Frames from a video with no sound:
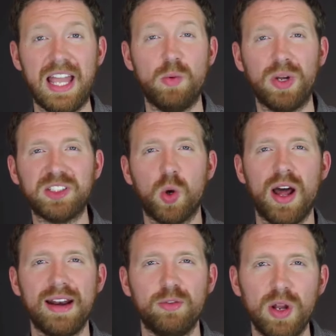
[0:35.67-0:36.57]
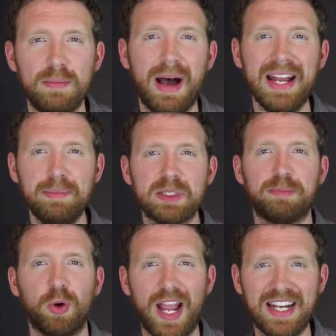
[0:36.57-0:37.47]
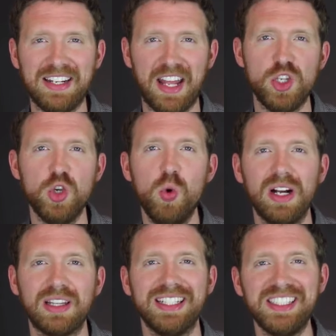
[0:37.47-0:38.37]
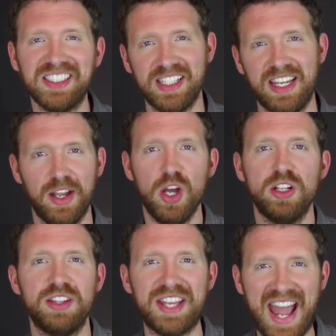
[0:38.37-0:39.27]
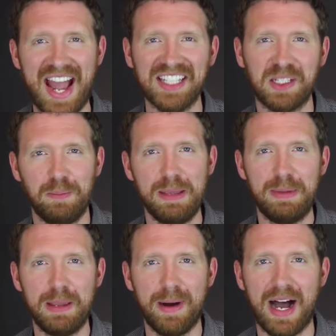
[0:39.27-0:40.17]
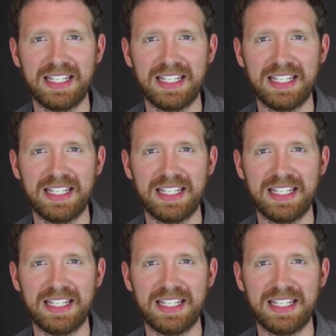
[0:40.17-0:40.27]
Hey, what is going on, everyone? My name is Brandon, and you are listening to the Ask BP